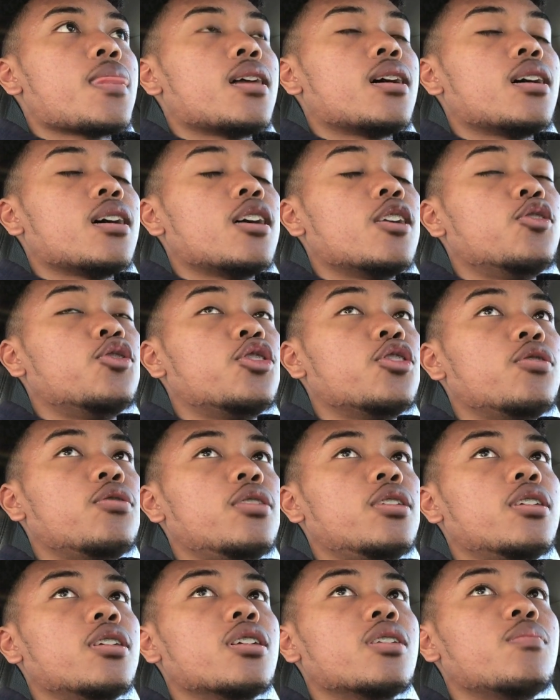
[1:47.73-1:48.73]
uh,
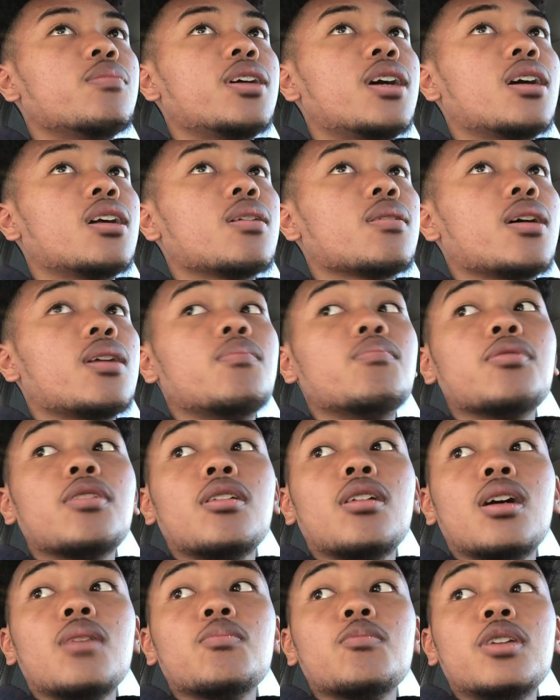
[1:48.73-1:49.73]
junior year, man, I'm like,
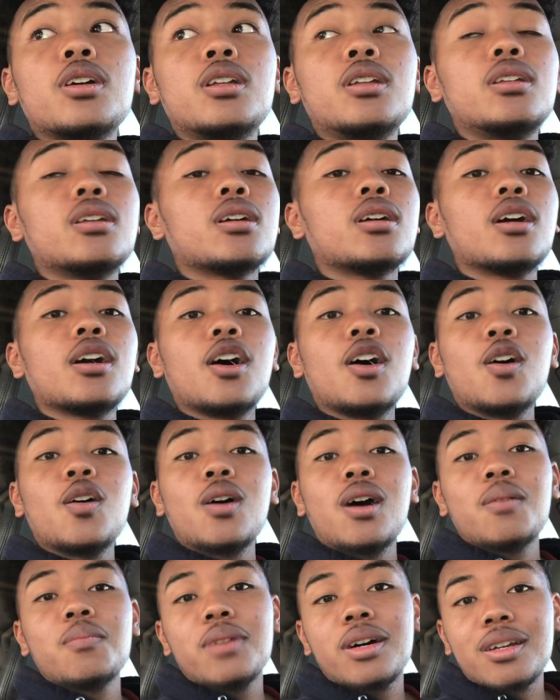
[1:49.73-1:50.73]
bro, I'm ready to go.
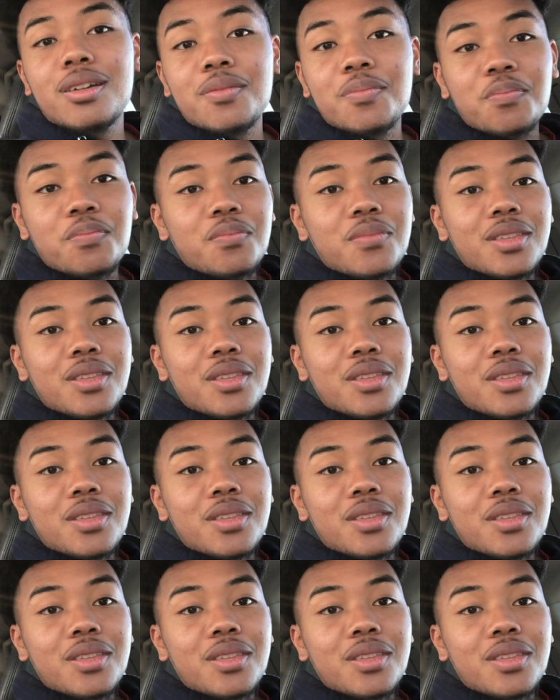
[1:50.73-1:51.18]
I'm about to,